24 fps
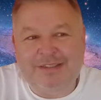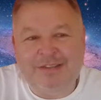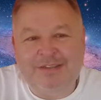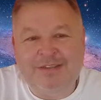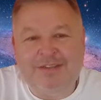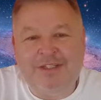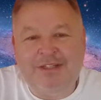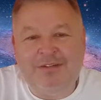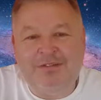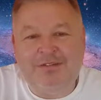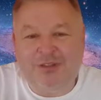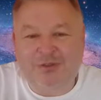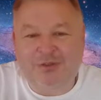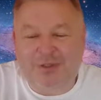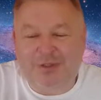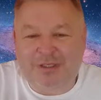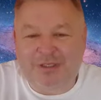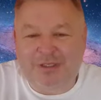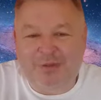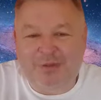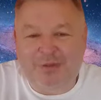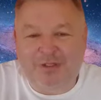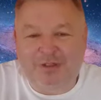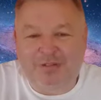So for
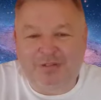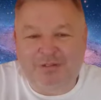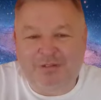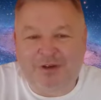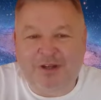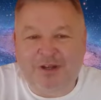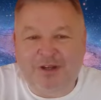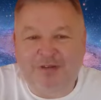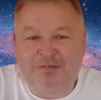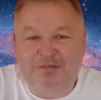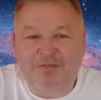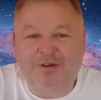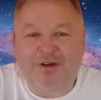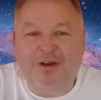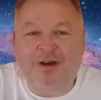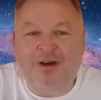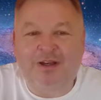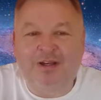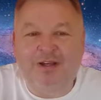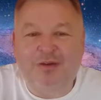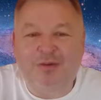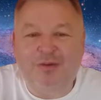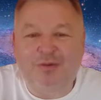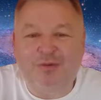2025,
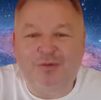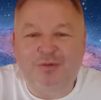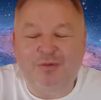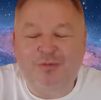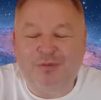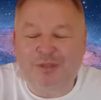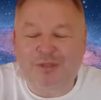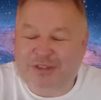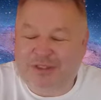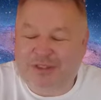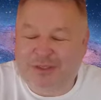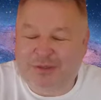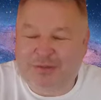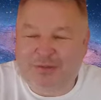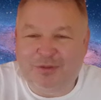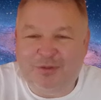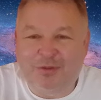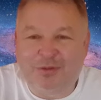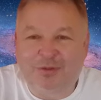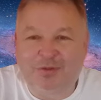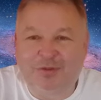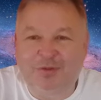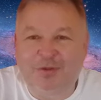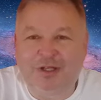I will wish you
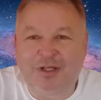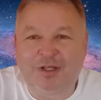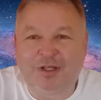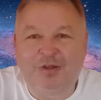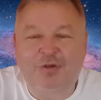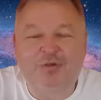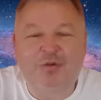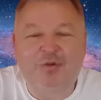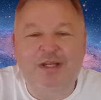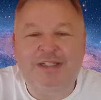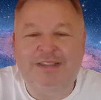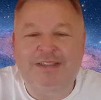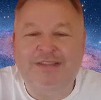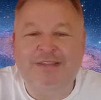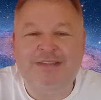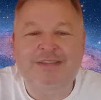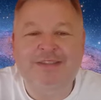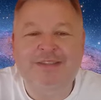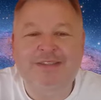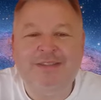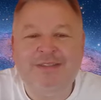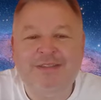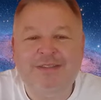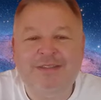all
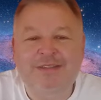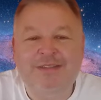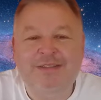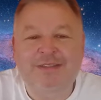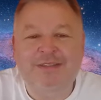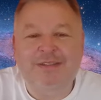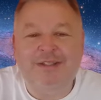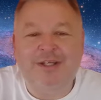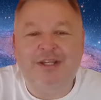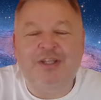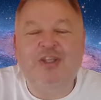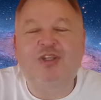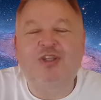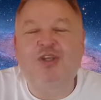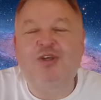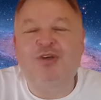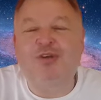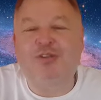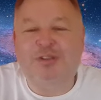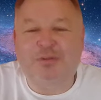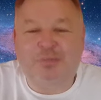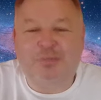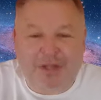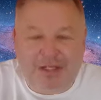a
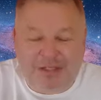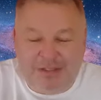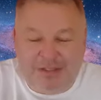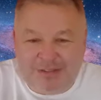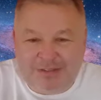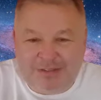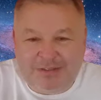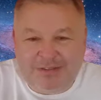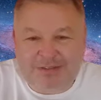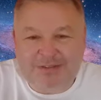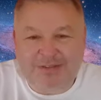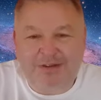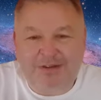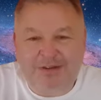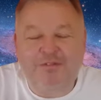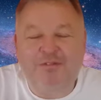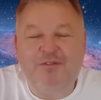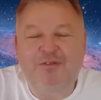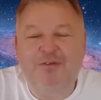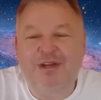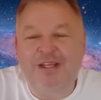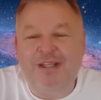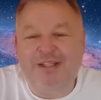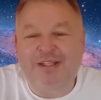huge abundance
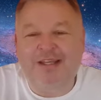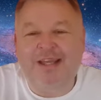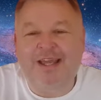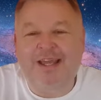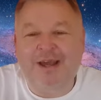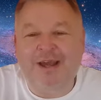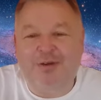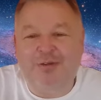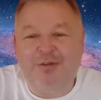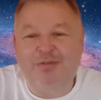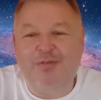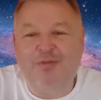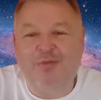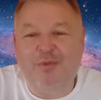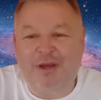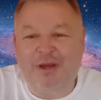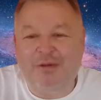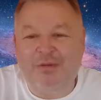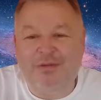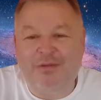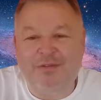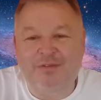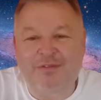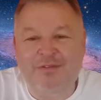of great health,
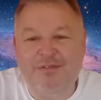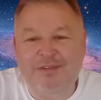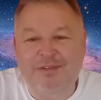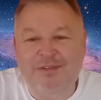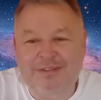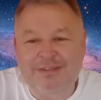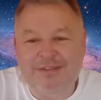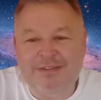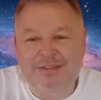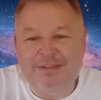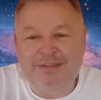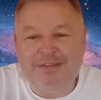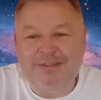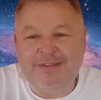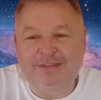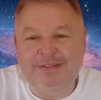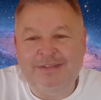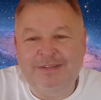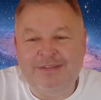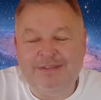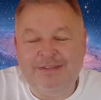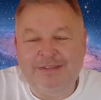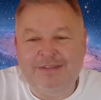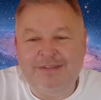wealth,
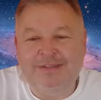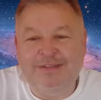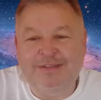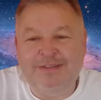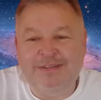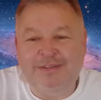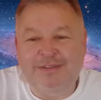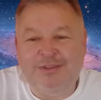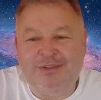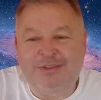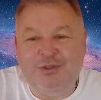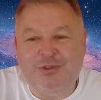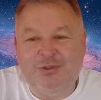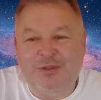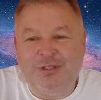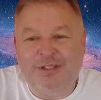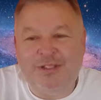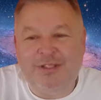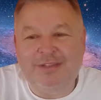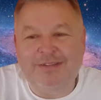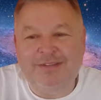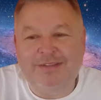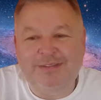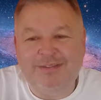
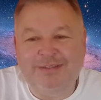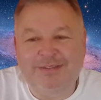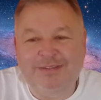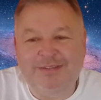joy,